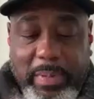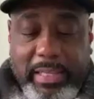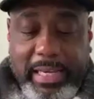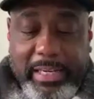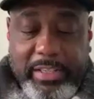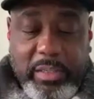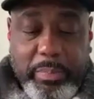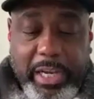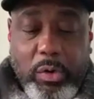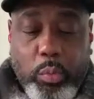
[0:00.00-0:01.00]
my thing. Is just
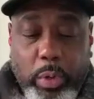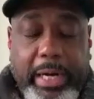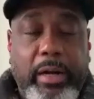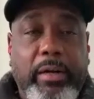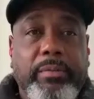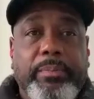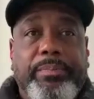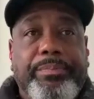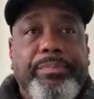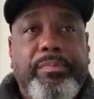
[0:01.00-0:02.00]
being aware,
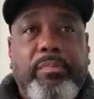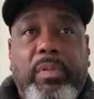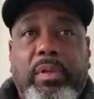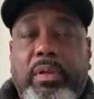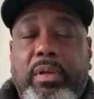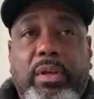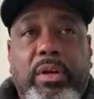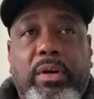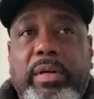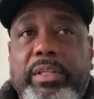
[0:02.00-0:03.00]
you
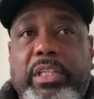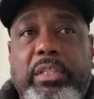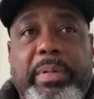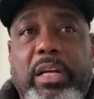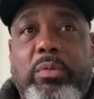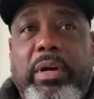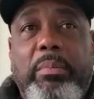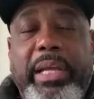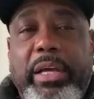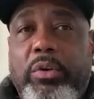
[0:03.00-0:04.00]
know, and just being aware
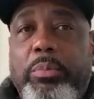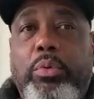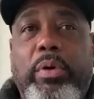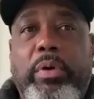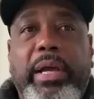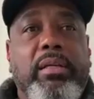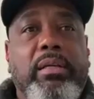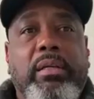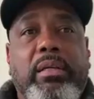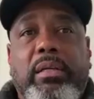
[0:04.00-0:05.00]
and being on point.
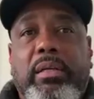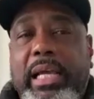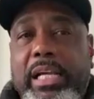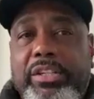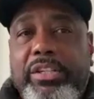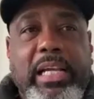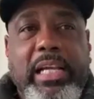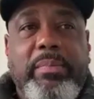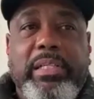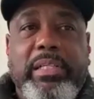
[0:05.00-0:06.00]

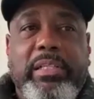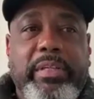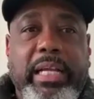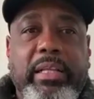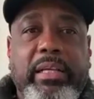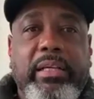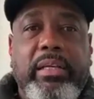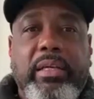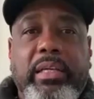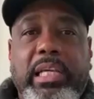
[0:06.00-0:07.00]
Educating myself daily.
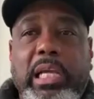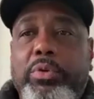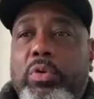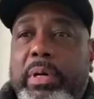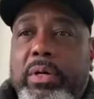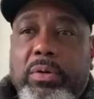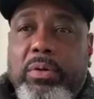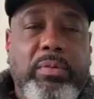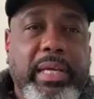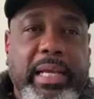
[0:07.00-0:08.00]
Keep doing my
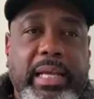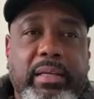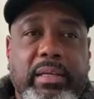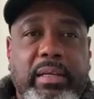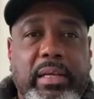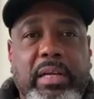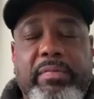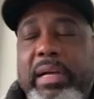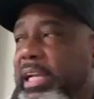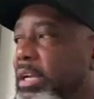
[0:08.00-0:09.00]
own thing. And
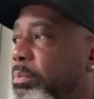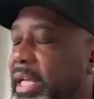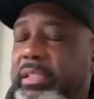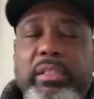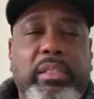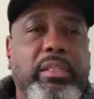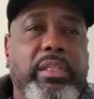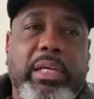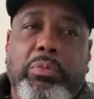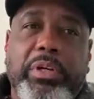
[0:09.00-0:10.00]
if I get blessed to, to
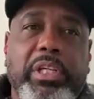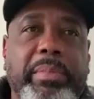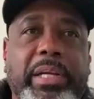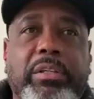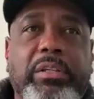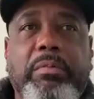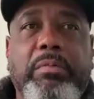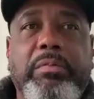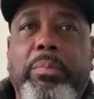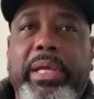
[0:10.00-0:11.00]
get one of these major
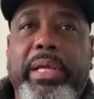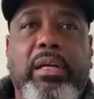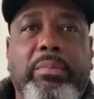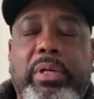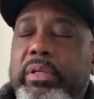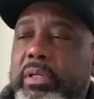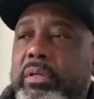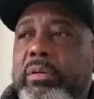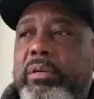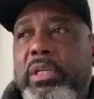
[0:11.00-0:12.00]
films, I'm gonna be in it. But you
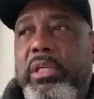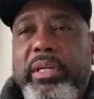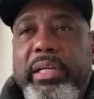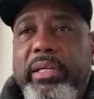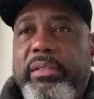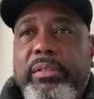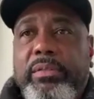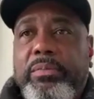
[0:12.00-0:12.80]
know, it's, it's what it is.